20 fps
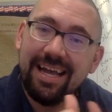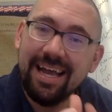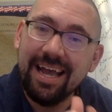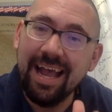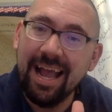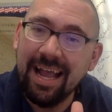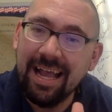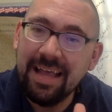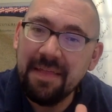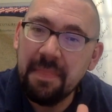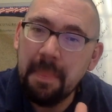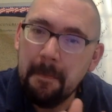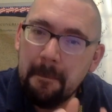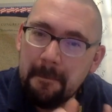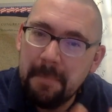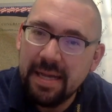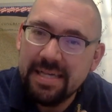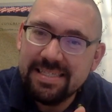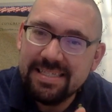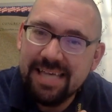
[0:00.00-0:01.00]
and get the
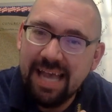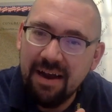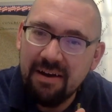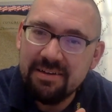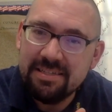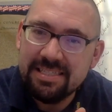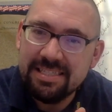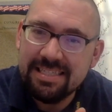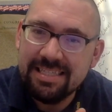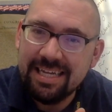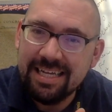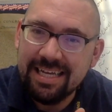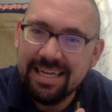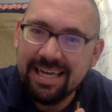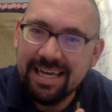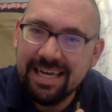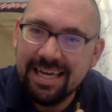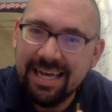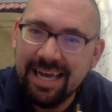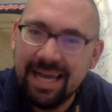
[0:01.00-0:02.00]
best kerosene that you
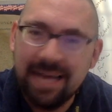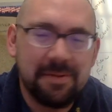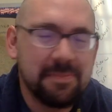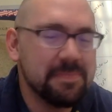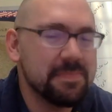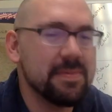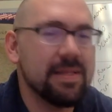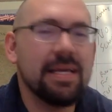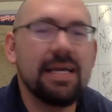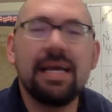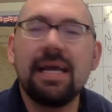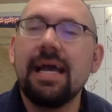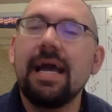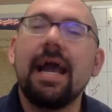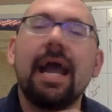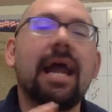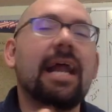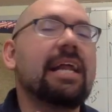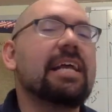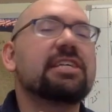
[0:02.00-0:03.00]
can get.
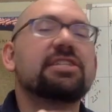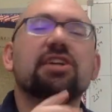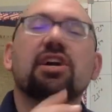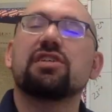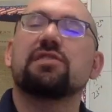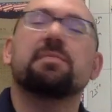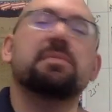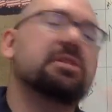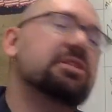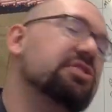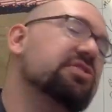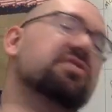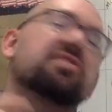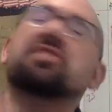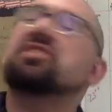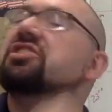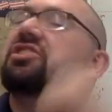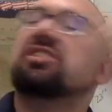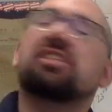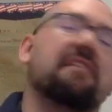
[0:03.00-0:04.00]
And he starts producing
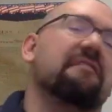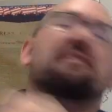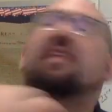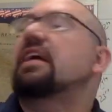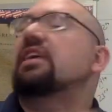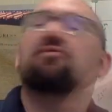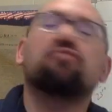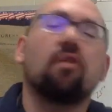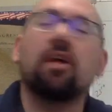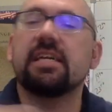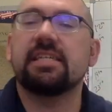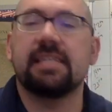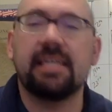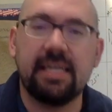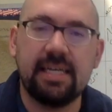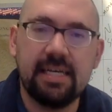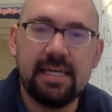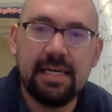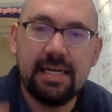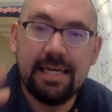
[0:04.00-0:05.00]
this stuff like crazy.
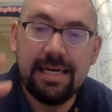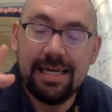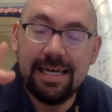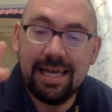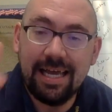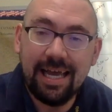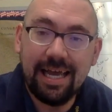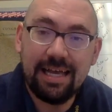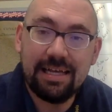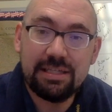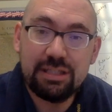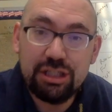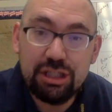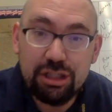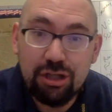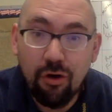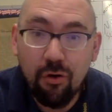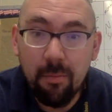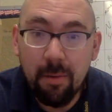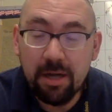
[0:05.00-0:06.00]

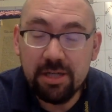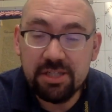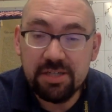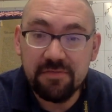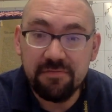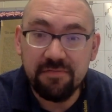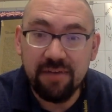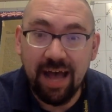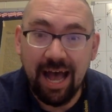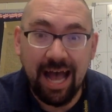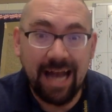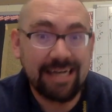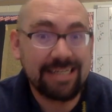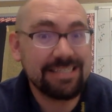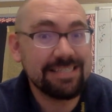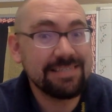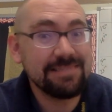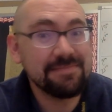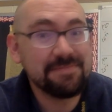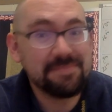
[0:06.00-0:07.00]
So much, in
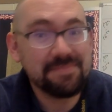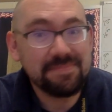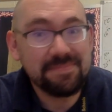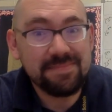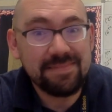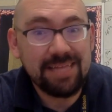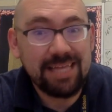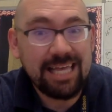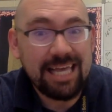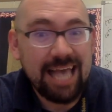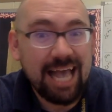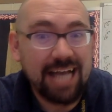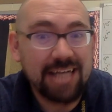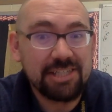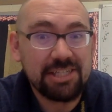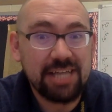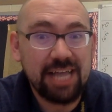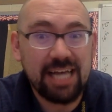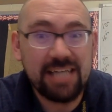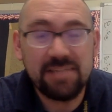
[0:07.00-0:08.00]
fact, he
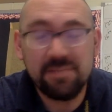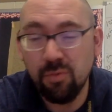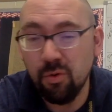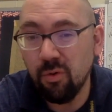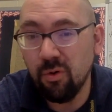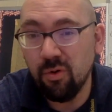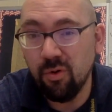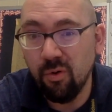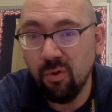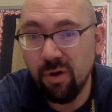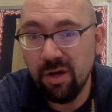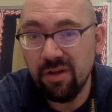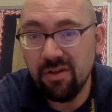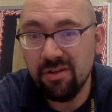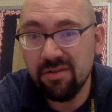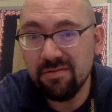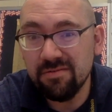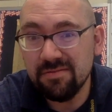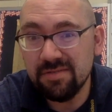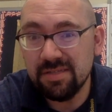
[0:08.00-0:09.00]
actually has more
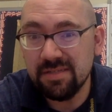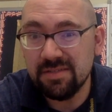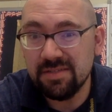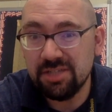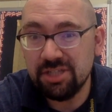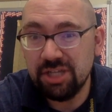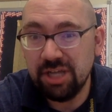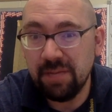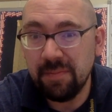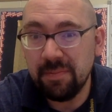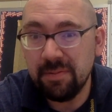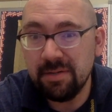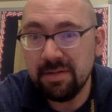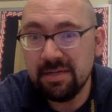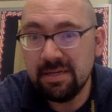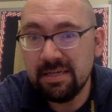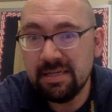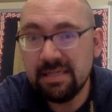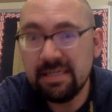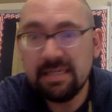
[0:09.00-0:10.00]
oil to ship
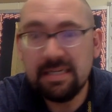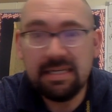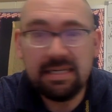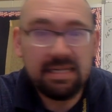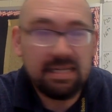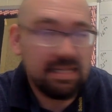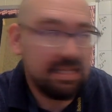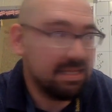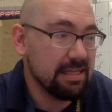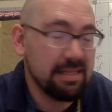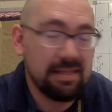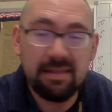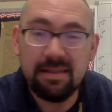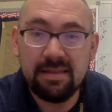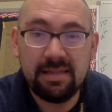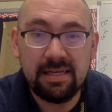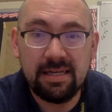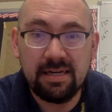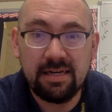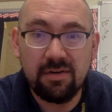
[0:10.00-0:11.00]

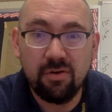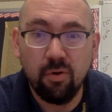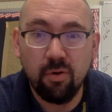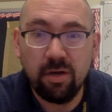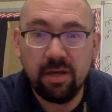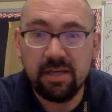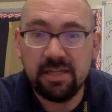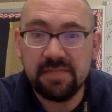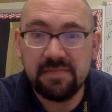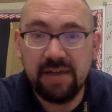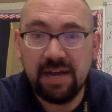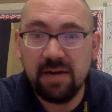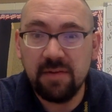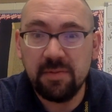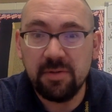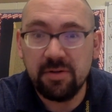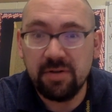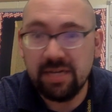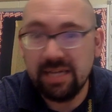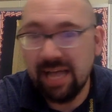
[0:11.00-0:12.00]
than Cornelius
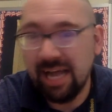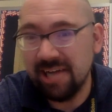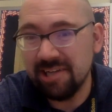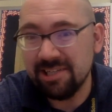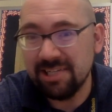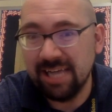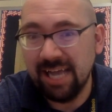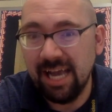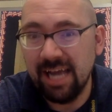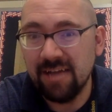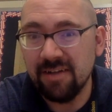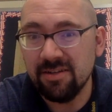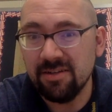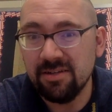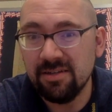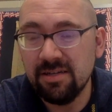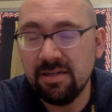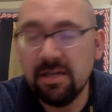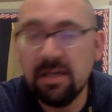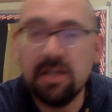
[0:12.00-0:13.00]
Vanderbilt can actually handle.
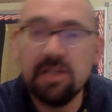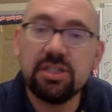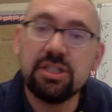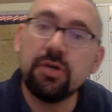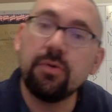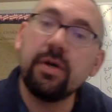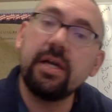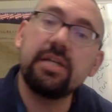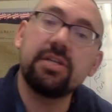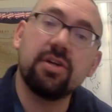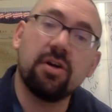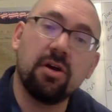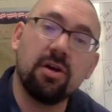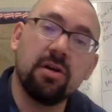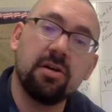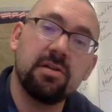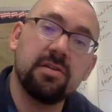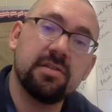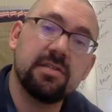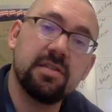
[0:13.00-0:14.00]
So he
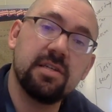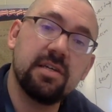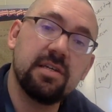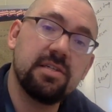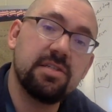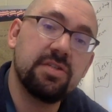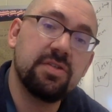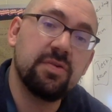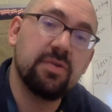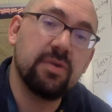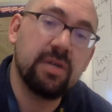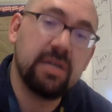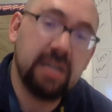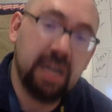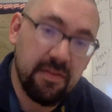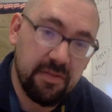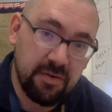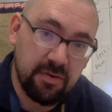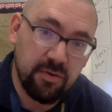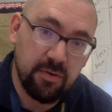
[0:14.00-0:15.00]
turns to
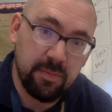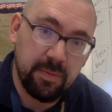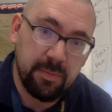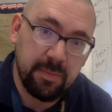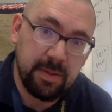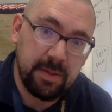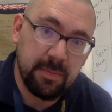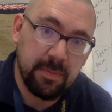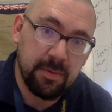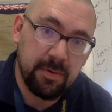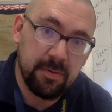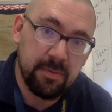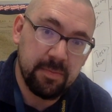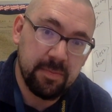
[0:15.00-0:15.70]
another group of people,